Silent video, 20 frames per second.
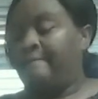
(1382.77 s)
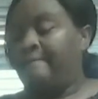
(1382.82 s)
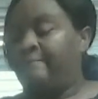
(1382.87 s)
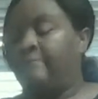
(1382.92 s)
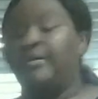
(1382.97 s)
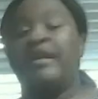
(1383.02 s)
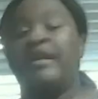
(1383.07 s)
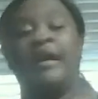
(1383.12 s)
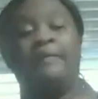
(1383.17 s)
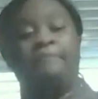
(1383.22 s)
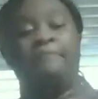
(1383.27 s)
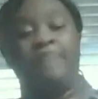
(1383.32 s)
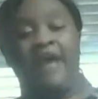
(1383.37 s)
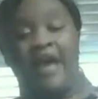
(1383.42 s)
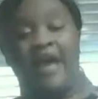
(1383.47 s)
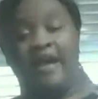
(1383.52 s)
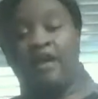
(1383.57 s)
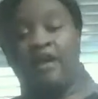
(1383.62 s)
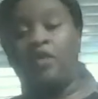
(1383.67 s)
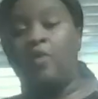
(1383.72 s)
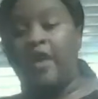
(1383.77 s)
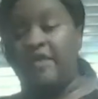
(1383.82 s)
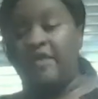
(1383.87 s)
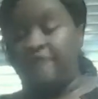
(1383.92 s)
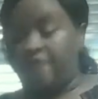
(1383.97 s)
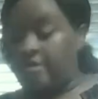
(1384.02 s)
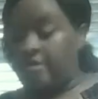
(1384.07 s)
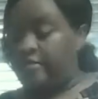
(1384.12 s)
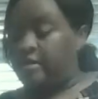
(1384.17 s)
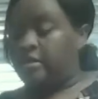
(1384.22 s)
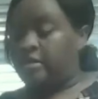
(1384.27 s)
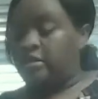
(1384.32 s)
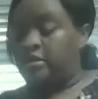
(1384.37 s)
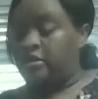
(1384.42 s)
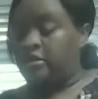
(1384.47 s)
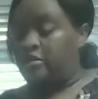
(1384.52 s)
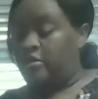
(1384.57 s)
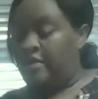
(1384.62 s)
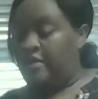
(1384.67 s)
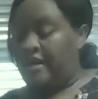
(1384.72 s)
But I'm back away from it, so
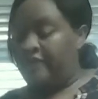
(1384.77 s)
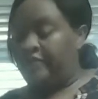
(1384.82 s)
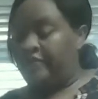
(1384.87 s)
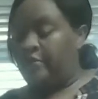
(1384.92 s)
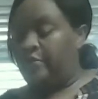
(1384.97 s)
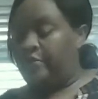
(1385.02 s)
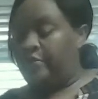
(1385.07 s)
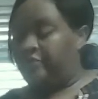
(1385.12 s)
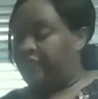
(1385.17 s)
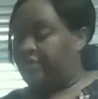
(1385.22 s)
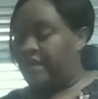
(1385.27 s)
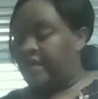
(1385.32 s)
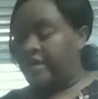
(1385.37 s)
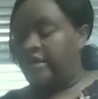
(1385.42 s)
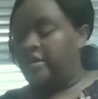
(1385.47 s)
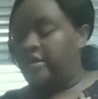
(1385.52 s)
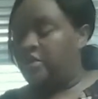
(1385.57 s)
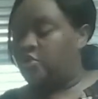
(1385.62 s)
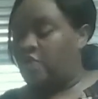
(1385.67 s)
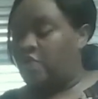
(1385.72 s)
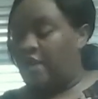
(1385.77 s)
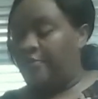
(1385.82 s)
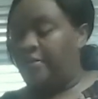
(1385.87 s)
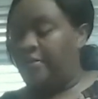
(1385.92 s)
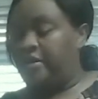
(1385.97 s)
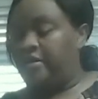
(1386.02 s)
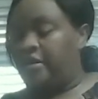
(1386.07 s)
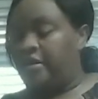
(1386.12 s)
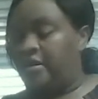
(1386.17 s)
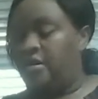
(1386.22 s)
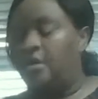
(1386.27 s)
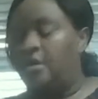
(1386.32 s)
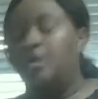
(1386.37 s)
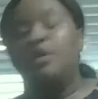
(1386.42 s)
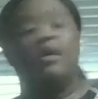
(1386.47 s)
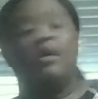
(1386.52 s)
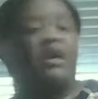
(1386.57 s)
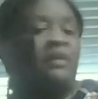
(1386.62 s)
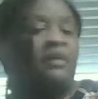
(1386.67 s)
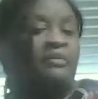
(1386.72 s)
you don't have to. It's not gonna drop in there.
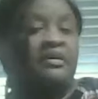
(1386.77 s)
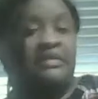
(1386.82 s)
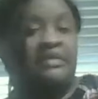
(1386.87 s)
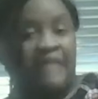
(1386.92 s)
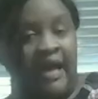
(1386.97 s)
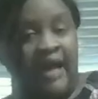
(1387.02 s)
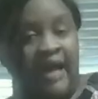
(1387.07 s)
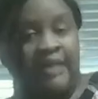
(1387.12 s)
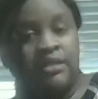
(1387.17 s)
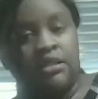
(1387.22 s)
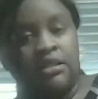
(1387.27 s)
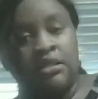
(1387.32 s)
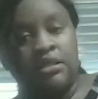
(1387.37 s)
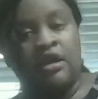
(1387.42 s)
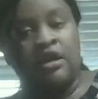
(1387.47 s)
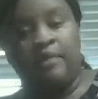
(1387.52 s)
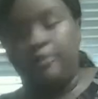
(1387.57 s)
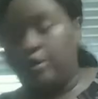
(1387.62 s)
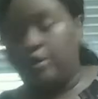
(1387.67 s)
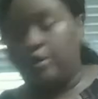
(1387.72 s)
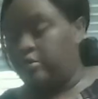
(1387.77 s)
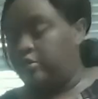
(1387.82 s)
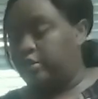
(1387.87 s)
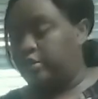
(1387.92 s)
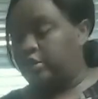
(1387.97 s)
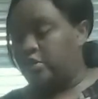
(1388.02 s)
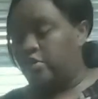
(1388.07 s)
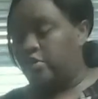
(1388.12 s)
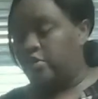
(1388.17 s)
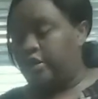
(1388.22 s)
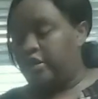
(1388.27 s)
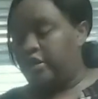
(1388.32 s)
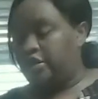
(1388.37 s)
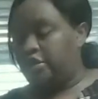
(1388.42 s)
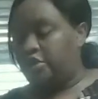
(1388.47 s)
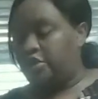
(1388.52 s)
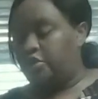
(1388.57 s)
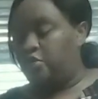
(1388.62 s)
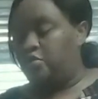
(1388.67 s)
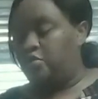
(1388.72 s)
And besides, this gumbo roux is going
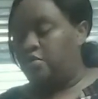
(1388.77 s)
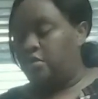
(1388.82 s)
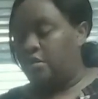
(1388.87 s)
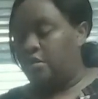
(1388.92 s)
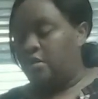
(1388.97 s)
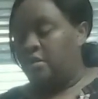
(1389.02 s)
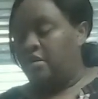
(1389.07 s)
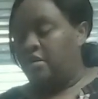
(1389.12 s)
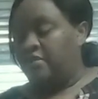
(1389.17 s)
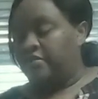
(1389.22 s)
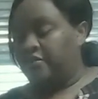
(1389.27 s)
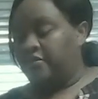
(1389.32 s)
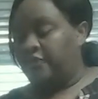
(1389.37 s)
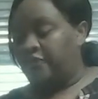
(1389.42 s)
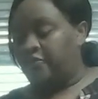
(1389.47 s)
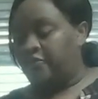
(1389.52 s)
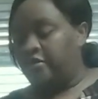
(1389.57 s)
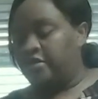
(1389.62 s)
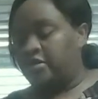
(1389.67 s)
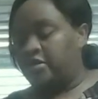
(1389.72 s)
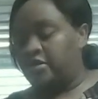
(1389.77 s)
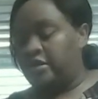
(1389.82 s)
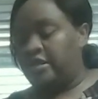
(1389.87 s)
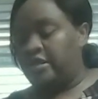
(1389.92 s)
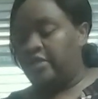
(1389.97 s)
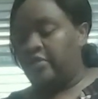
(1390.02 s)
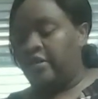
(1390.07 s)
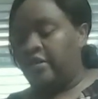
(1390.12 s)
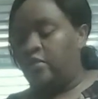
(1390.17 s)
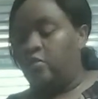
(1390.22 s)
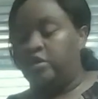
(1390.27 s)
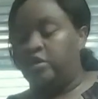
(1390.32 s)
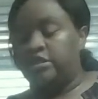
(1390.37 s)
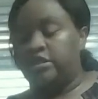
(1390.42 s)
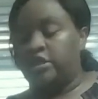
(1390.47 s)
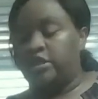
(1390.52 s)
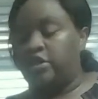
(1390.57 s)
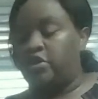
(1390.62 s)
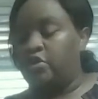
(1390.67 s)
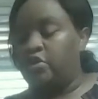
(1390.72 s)
into the freezer anyway once
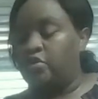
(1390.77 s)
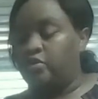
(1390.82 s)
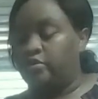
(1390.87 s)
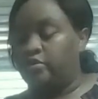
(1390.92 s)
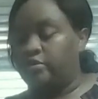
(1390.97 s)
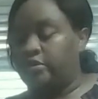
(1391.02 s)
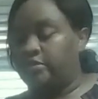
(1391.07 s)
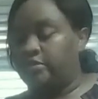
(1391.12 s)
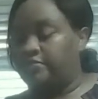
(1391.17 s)
it cools.